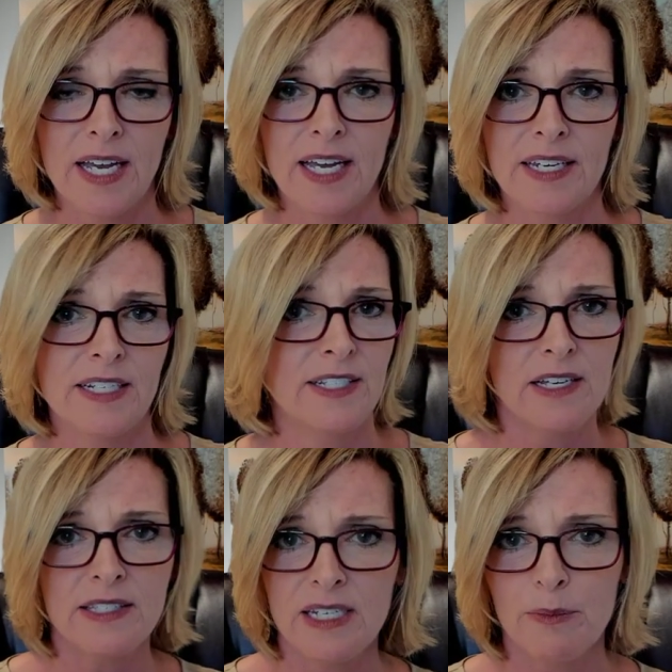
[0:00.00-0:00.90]
and it
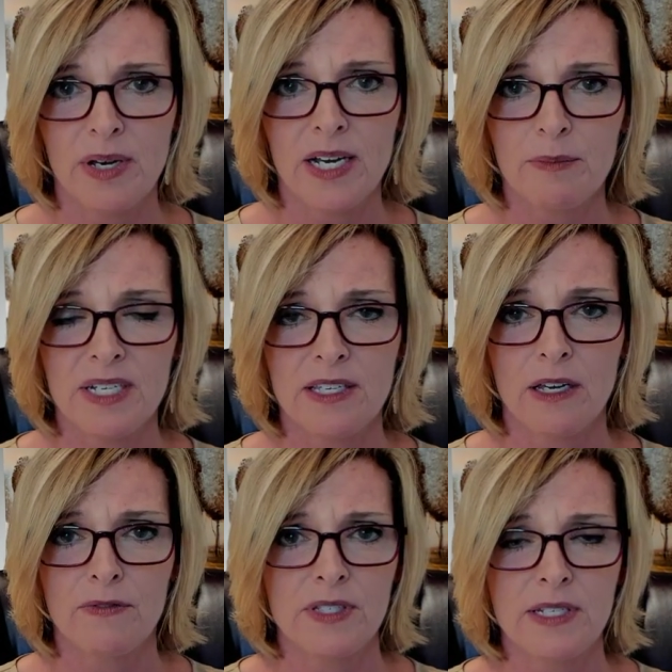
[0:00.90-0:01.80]
doesn't impact my
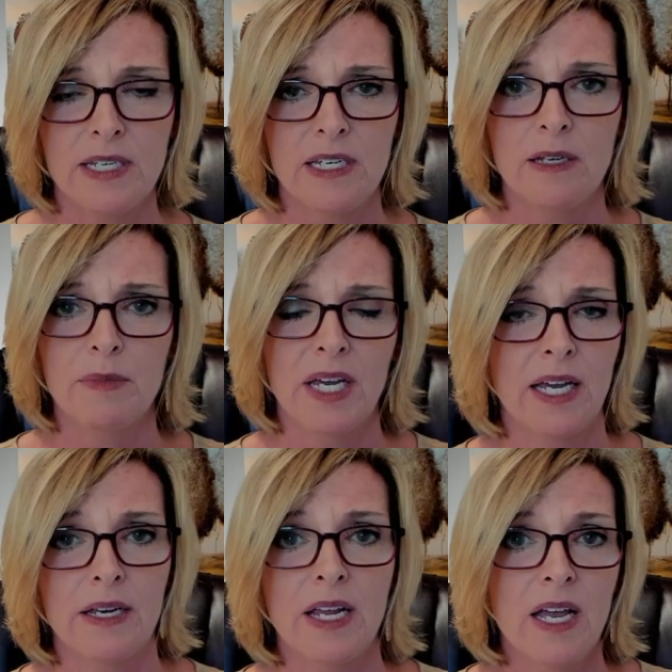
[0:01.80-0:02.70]
self esteem, and